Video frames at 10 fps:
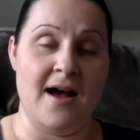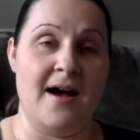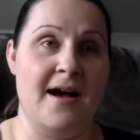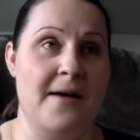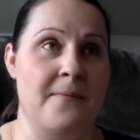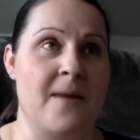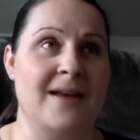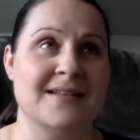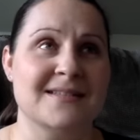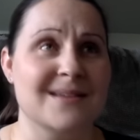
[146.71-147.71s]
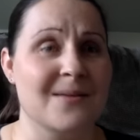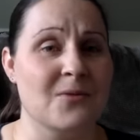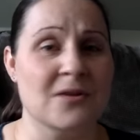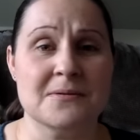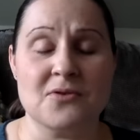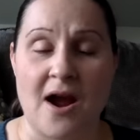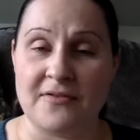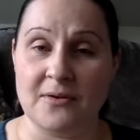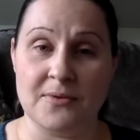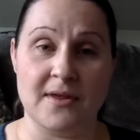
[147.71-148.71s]
I did some Christmas
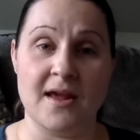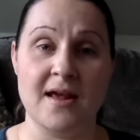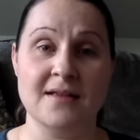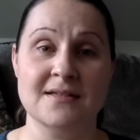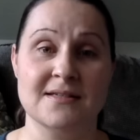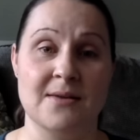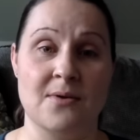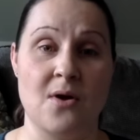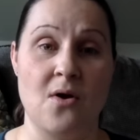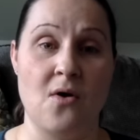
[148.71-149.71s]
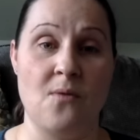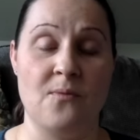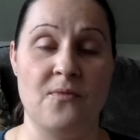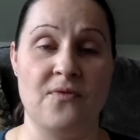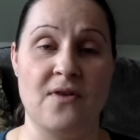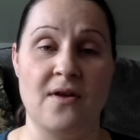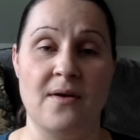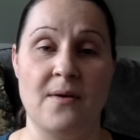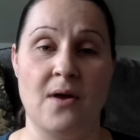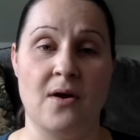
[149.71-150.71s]
crafting with the kids because they were home
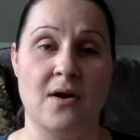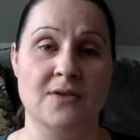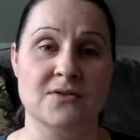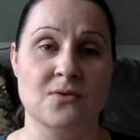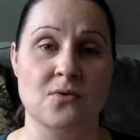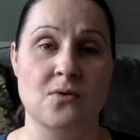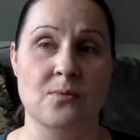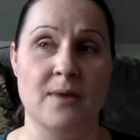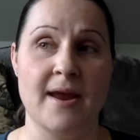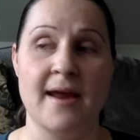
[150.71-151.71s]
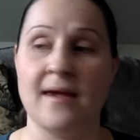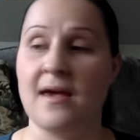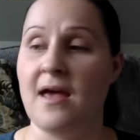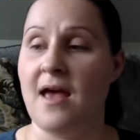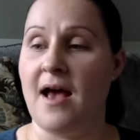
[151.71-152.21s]
from, or on school break.